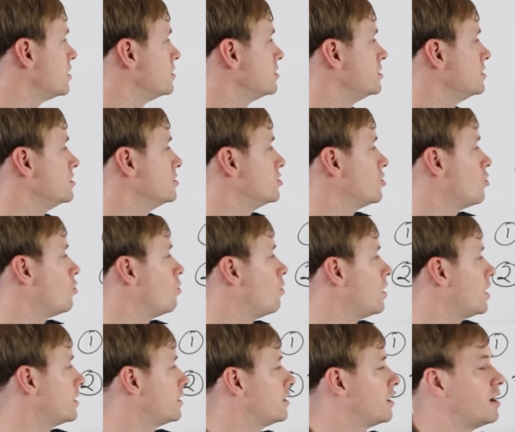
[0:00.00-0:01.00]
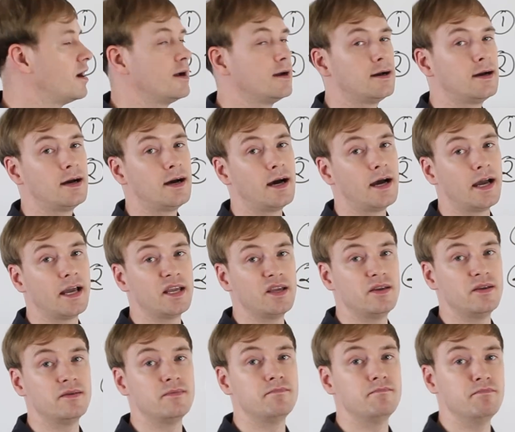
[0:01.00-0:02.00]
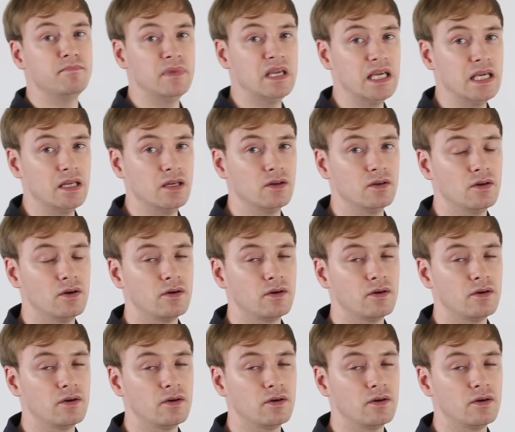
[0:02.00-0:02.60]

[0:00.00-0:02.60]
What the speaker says: Do you know what I mean?